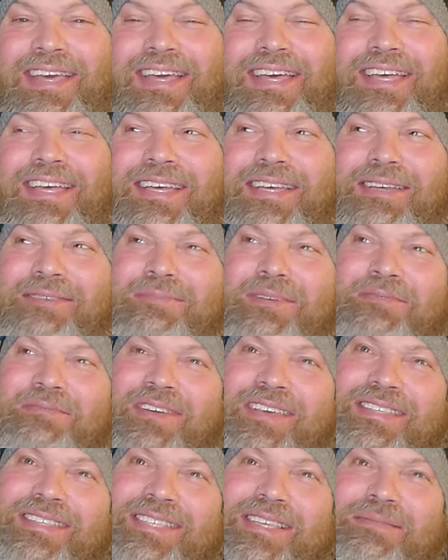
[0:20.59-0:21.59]
Um, if
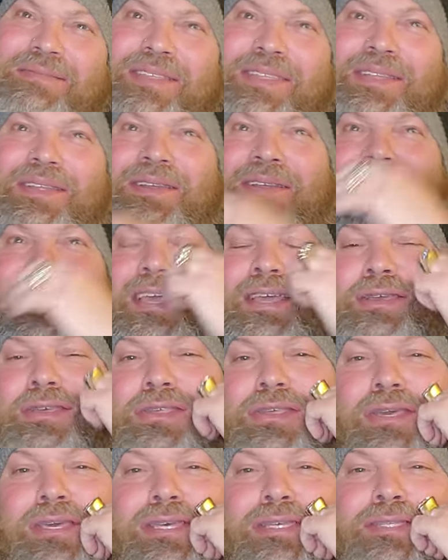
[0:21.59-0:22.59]
I seem a little
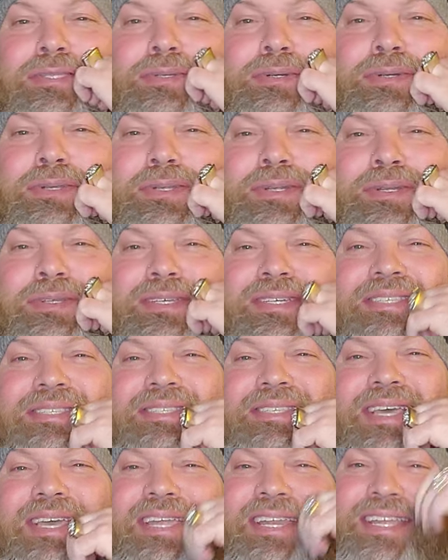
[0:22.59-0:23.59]
anxious or a little
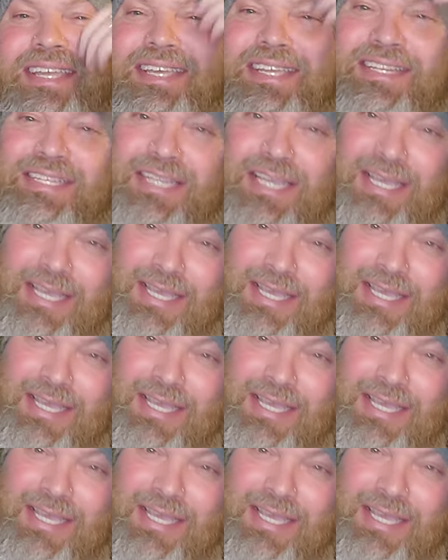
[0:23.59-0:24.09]
excited,